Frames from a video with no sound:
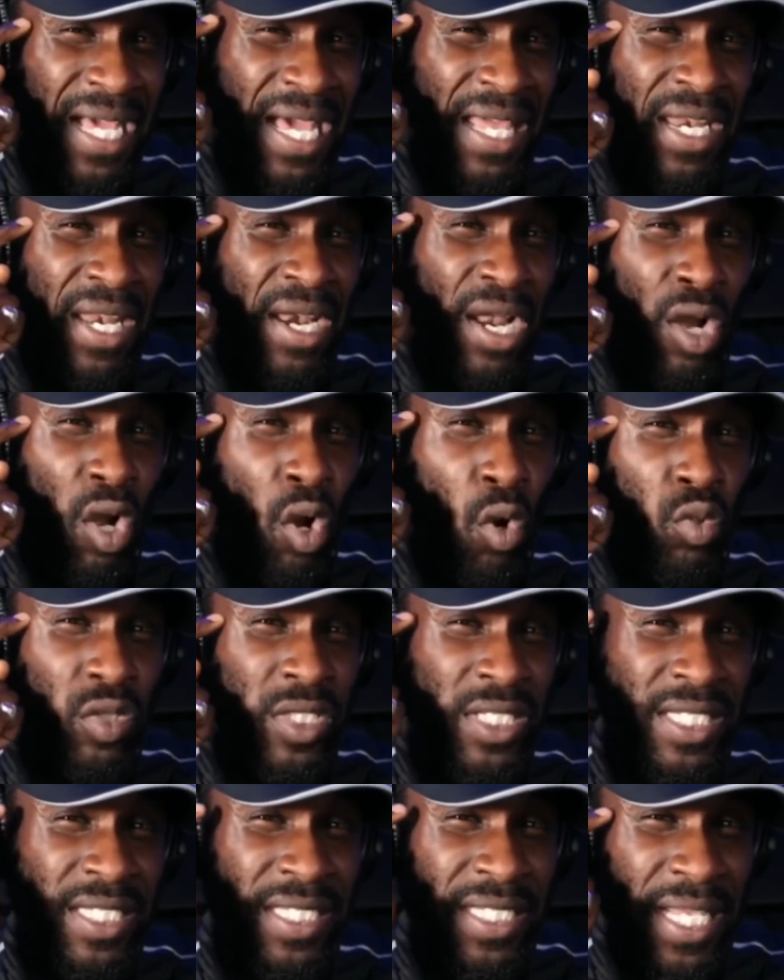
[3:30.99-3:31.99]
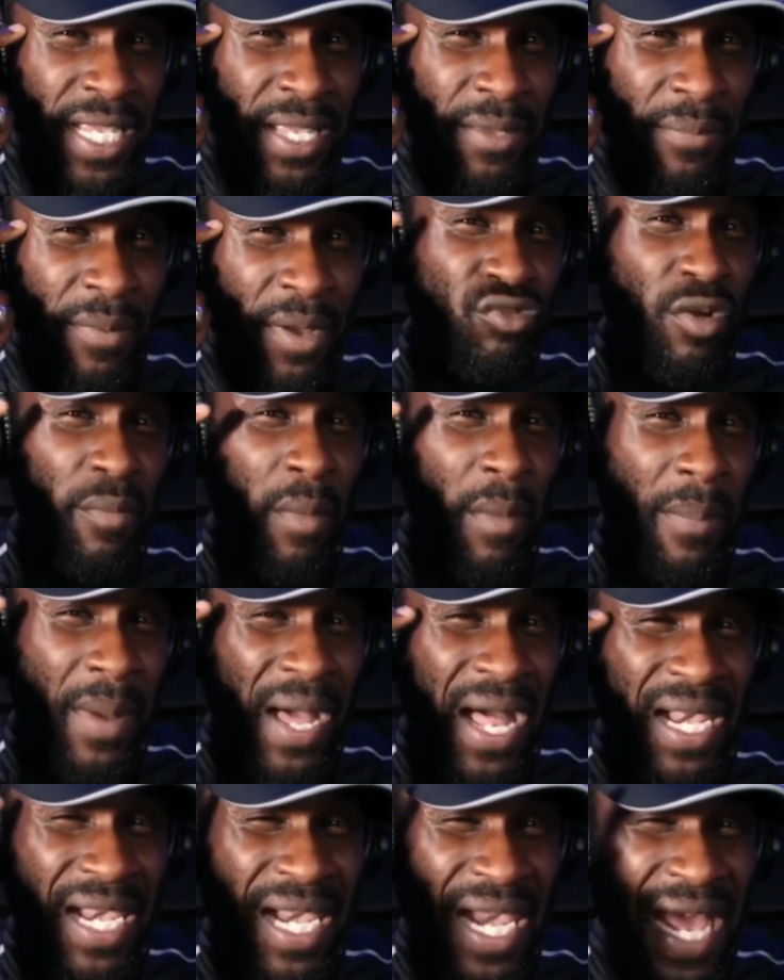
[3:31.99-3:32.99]
and then I go sleep, dream
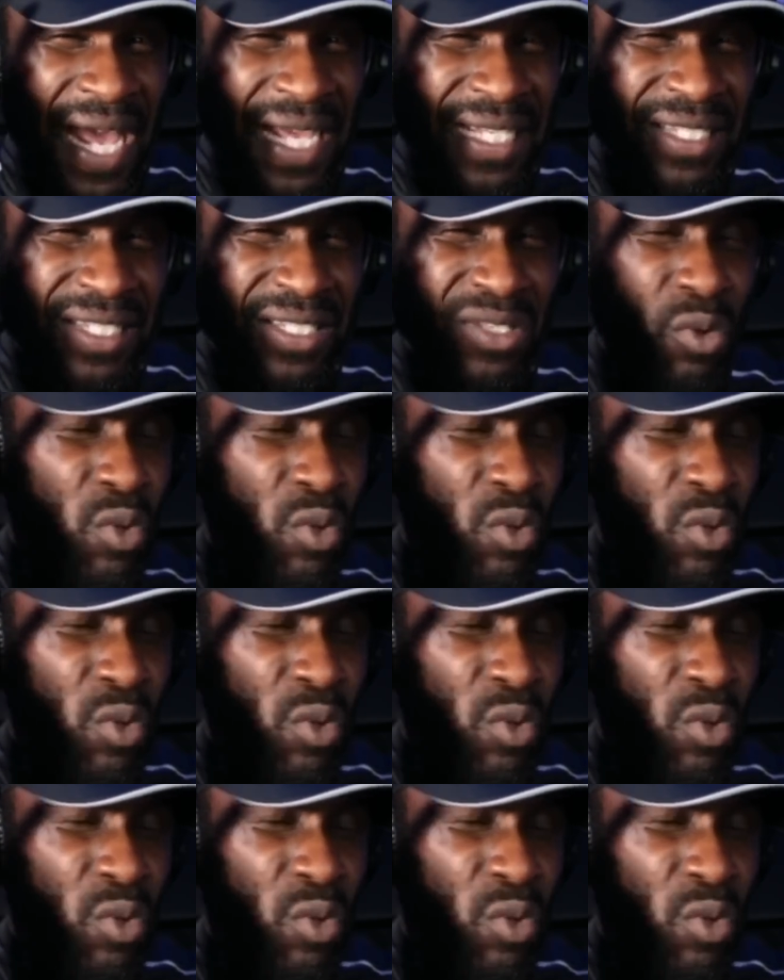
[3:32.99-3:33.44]
about Lats,